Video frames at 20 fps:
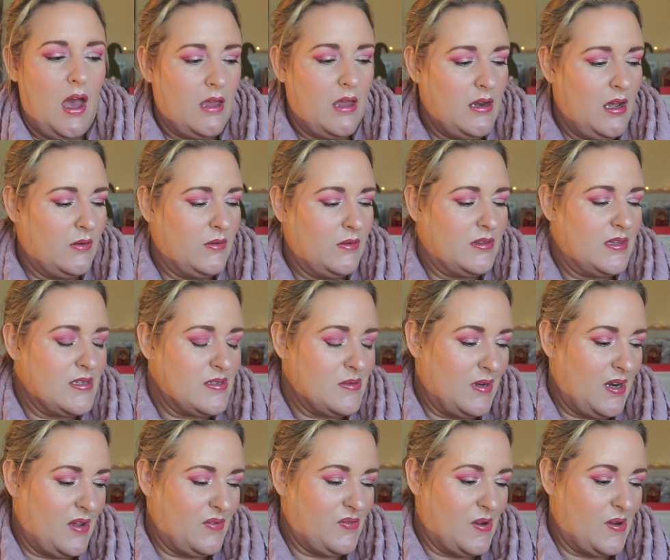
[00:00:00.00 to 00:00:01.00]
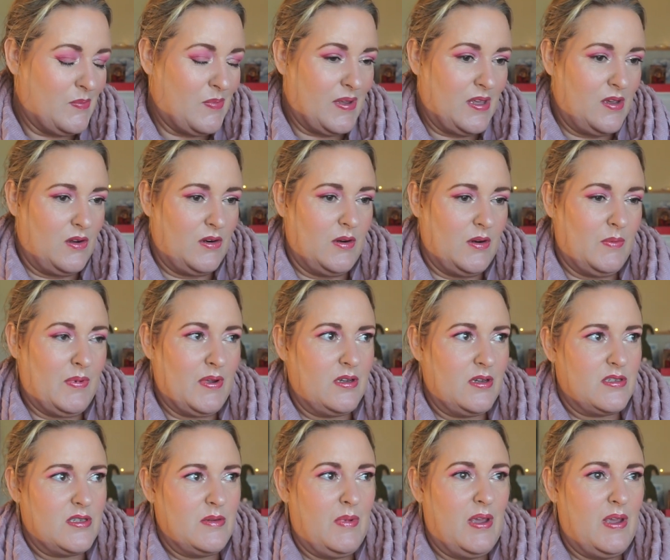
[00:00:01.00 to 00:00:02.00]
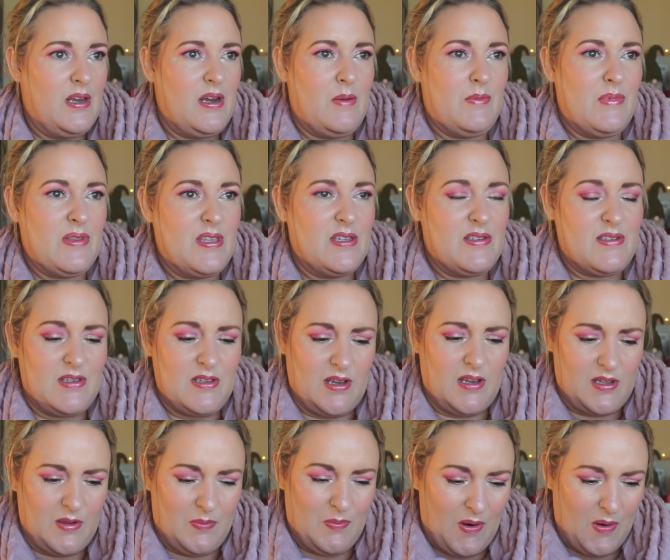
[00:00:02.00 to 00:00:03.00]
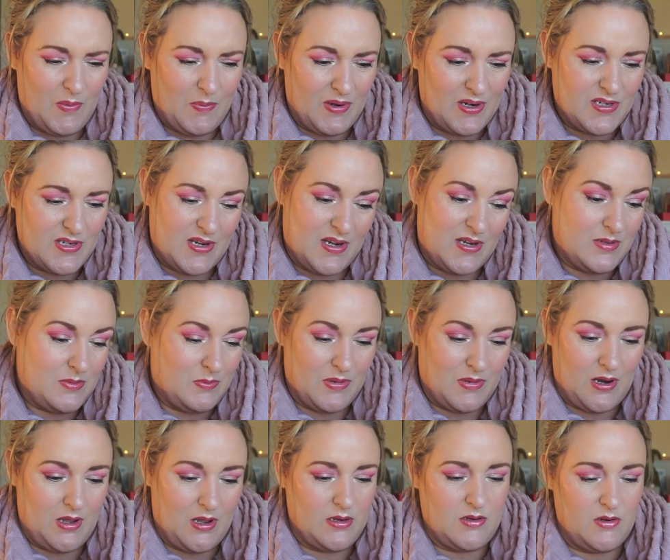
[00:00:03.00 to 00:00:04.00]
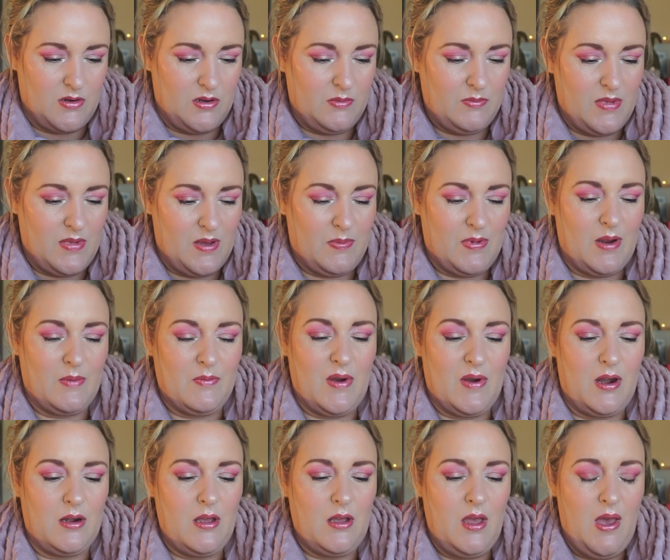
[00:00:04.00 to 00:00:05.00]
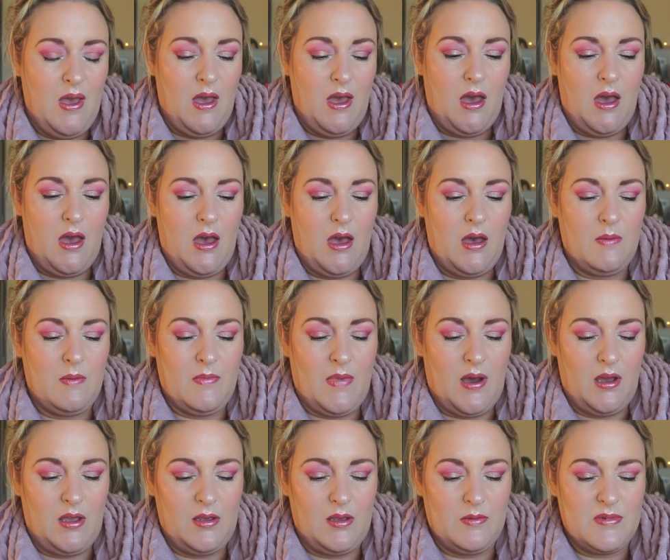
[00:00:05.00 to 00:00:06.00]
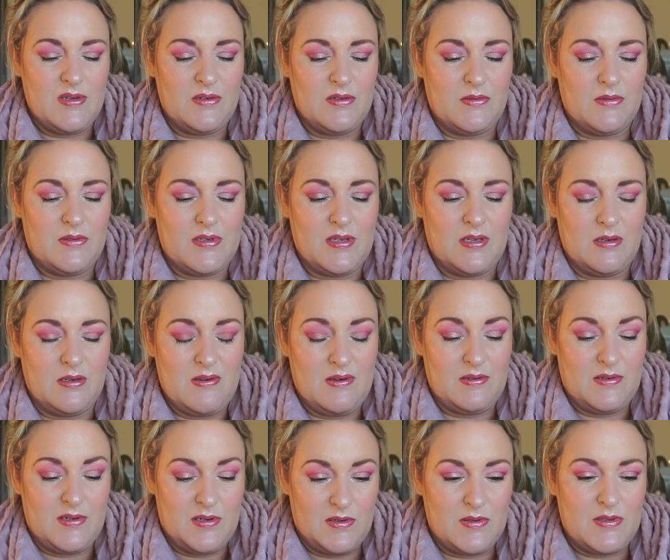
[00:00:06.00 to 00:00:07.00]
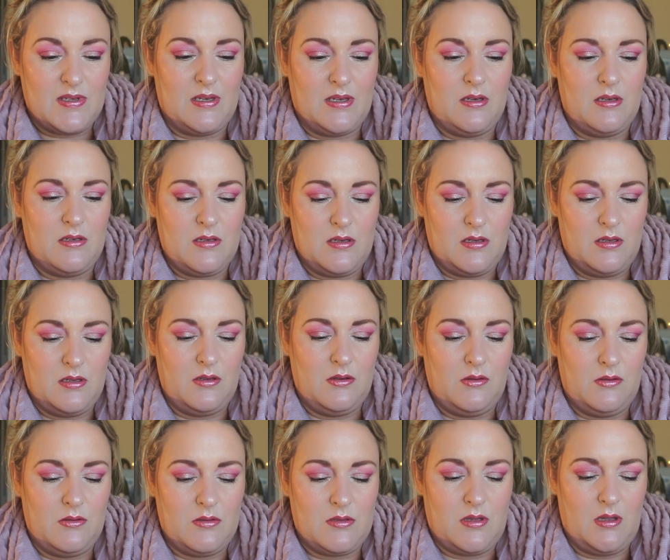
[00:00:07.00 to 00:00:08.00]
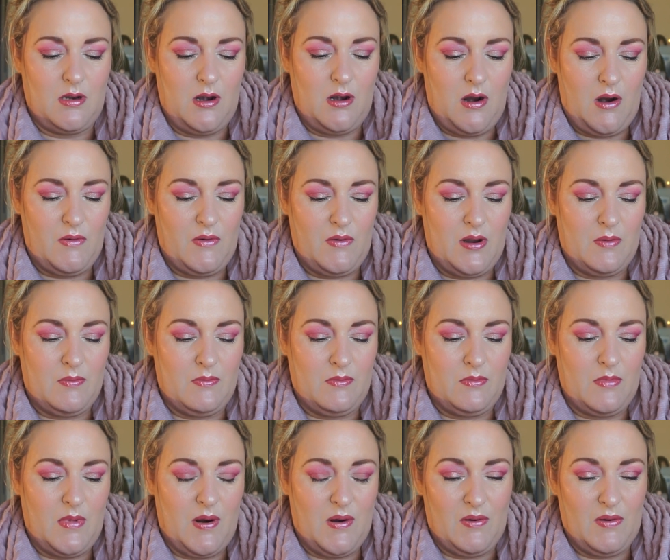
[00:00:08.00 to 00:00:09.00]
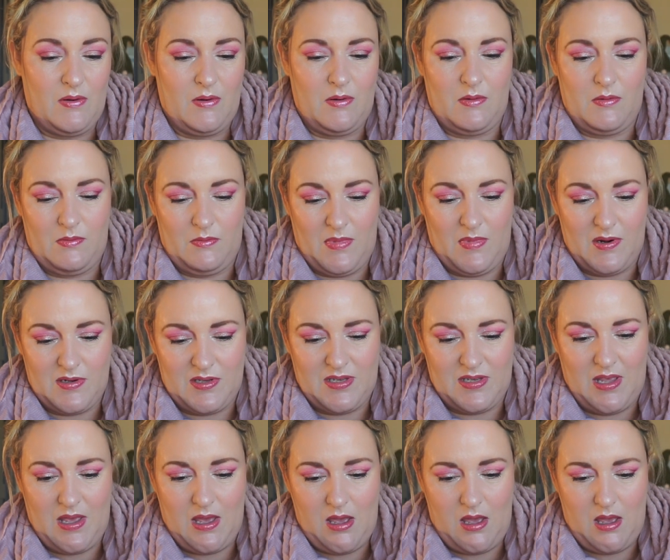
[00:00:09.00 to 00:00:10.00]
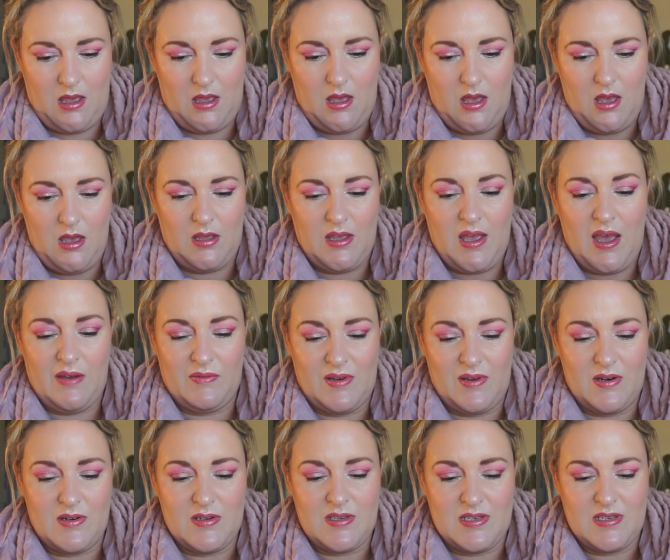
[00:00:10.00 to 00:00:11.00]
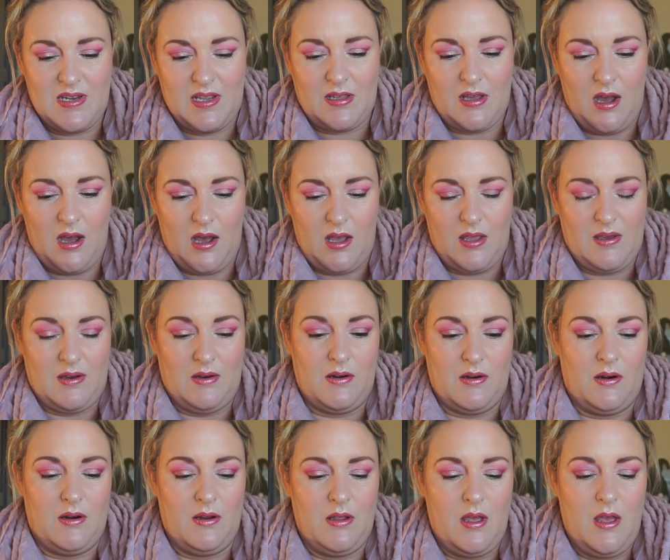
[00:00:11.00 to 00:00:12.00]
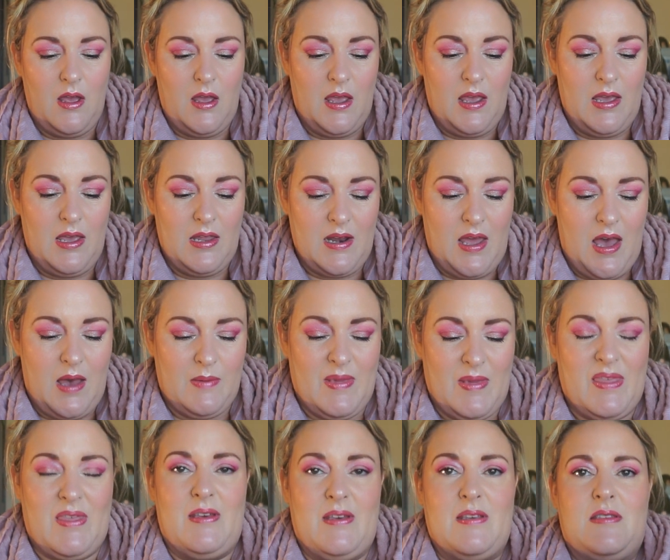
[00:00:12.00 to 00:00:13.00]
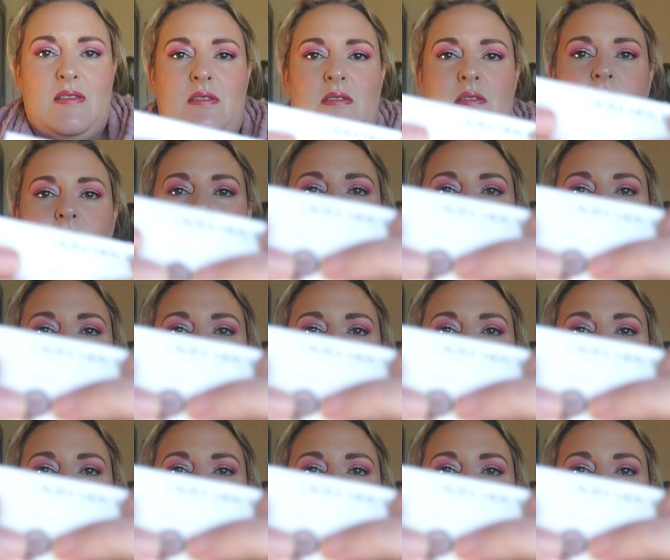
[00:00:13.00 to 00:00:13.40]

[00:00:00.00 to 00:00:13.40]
Now this one I found peculiar because to me an amethyst is like a purpley shade, but I don't know, maybe I'm wrong. I am choosing to use the Laura Mercier Caviar Stick Eye Colour in Amethyst.